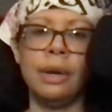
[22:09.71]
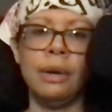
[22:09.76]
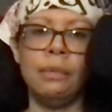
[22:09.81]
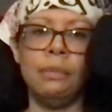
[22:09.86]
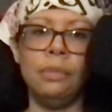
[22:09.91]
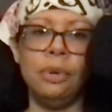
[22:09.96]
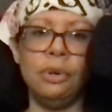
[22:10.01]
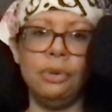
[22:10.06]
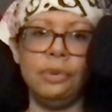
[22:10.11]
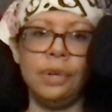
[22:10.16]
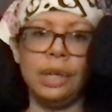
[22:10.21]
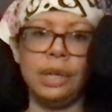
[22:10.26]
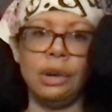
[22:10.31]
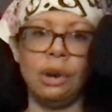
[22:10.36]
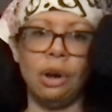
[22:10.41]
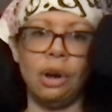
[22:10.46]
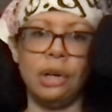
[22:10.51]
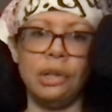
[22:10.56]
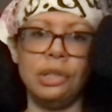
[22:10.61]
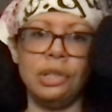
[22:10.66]
Moving
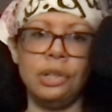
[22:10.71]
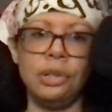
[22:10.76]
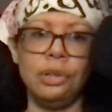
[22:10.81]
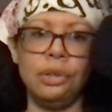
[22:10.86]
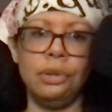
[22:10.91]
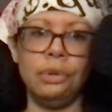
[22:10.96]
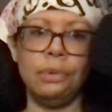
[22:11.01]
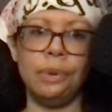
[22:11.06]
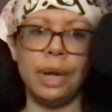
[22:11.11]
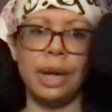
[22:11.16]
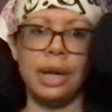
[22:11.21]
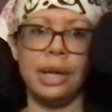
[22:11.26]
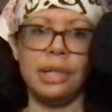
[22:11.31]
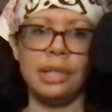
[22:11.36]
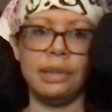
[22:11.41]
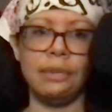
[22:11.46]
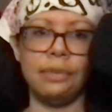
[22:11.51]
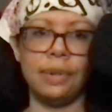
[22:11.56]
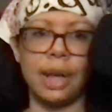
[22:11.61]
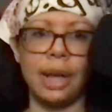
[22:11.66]
on to new
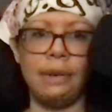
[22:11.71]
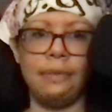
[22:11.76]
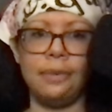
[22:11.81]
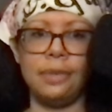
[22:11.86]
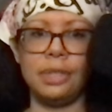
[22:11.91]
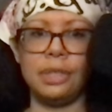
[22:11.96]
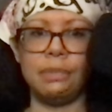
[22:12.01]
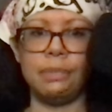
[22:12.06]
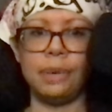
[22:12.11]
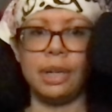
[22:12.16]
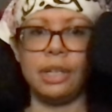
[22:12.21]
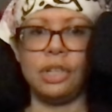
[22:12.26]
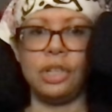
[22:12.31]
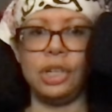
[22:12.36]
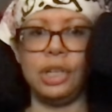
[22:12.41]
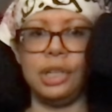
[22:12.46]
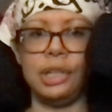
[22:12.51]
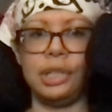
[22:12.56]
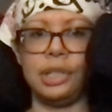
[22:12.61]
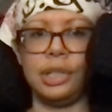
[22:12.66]
ways of life is much
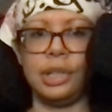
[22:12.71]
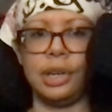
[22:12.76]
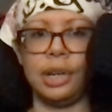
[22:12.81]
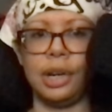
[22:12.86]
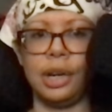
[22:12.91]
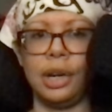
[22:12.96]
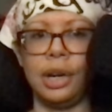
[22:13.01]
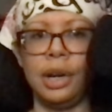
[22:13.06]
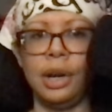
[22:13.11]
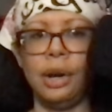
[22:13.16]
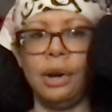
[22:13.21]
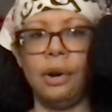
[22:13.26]
easier